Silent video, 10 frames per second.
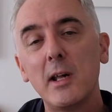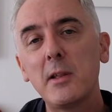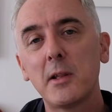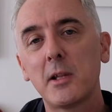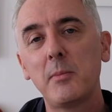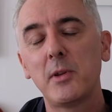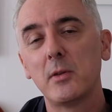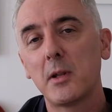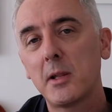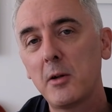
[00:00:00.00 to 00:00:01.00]
isn't something
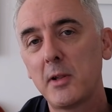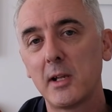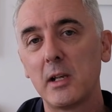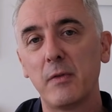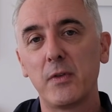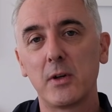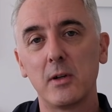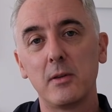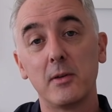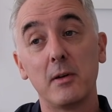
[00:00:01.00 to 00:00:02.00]
that's so
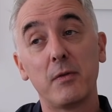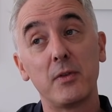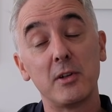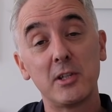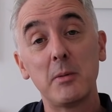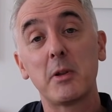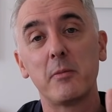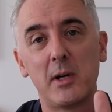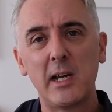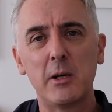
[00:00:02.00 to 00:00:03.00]
significant that for the terms of
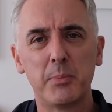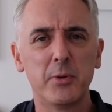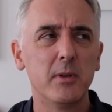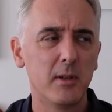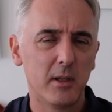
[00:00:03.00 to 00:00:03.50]
my output,